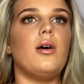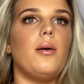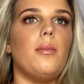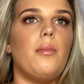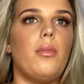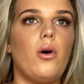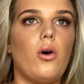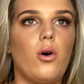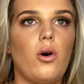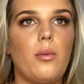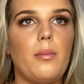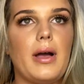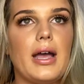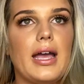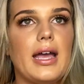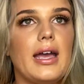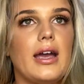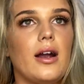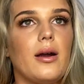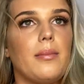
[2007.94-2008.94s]
pull my
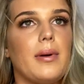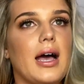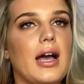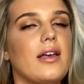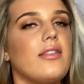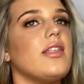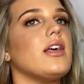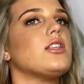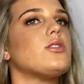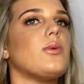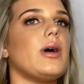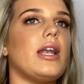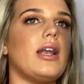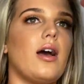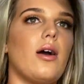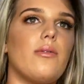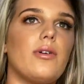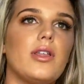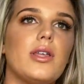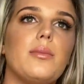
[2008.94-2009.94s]
hair back this way,
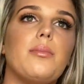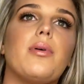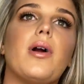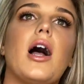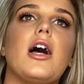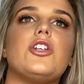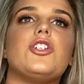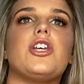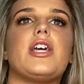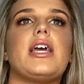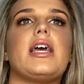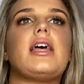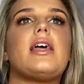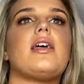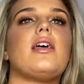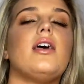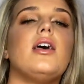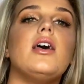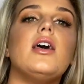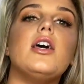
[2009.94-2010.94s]
not really brushing
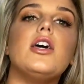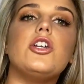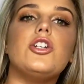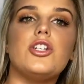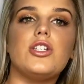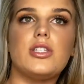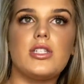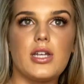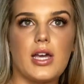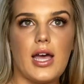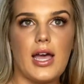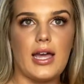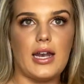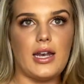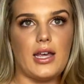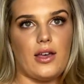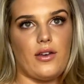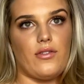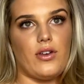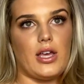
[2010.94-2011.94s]
it, just to kind
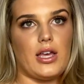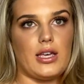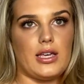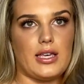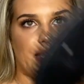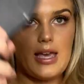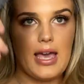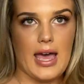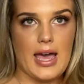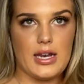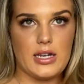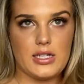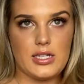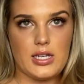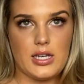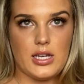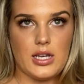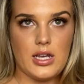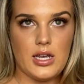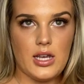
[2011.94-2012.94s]
of
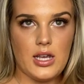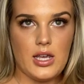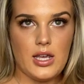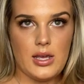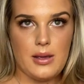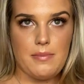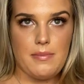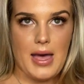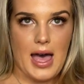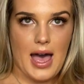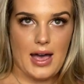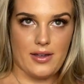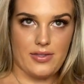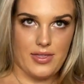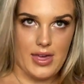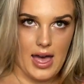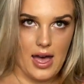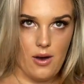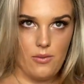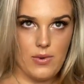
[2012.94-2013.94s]
get back
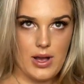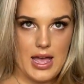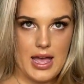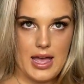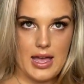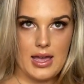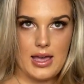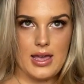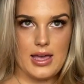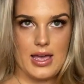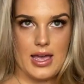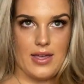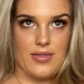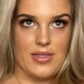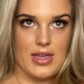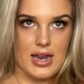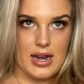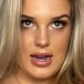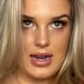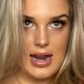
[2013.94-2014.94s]
that way. And
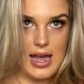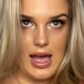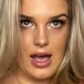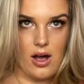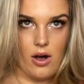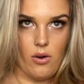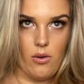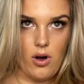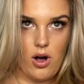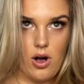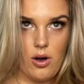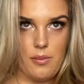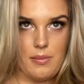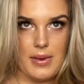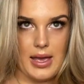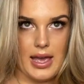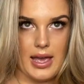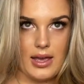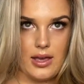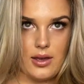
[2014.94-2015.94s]
then now I'll
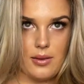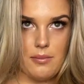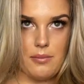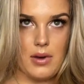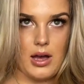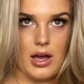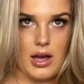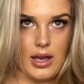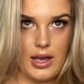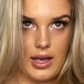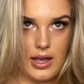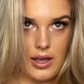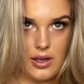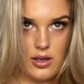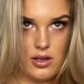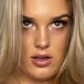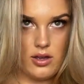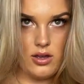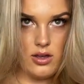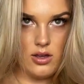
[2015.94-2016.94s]
make my
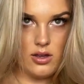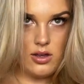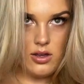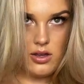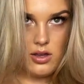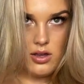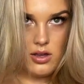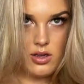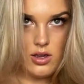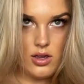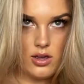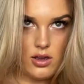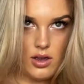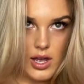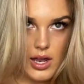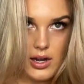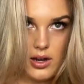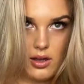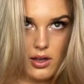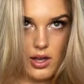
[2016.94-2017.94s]

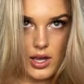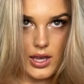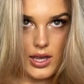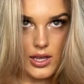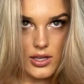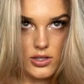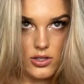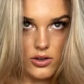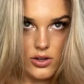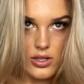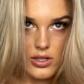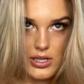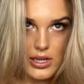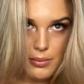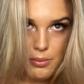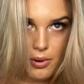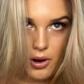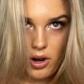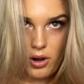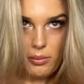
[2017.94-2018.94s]
kind of, I guess you could
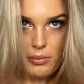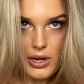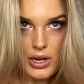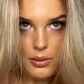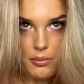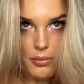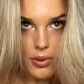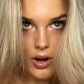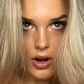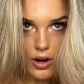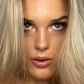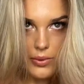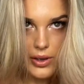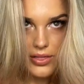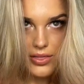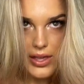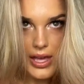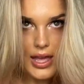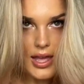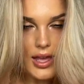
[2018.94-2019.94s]
say, permanent part
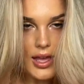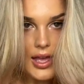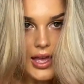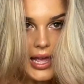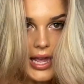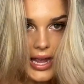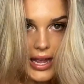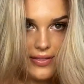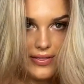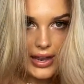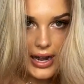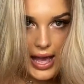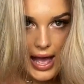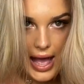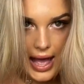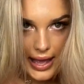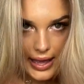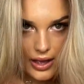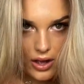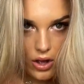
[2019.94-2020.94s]
with it. And then
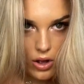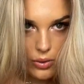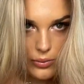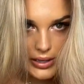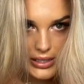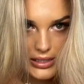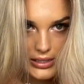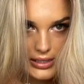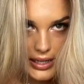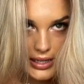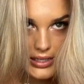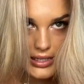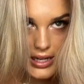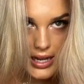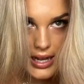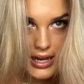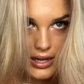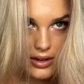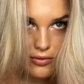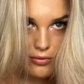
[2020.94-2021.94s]
I always like to
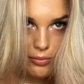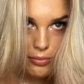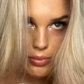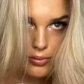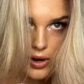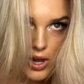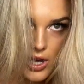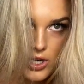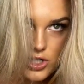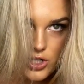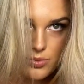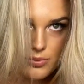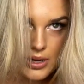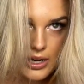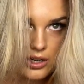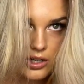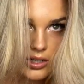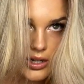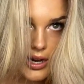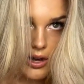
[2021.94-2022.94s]
kind of brush
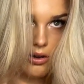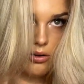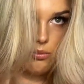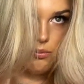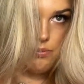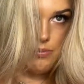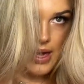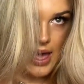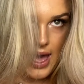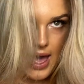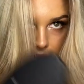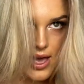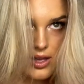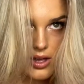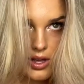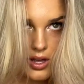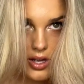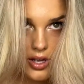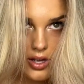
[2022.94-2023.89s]
my crown back,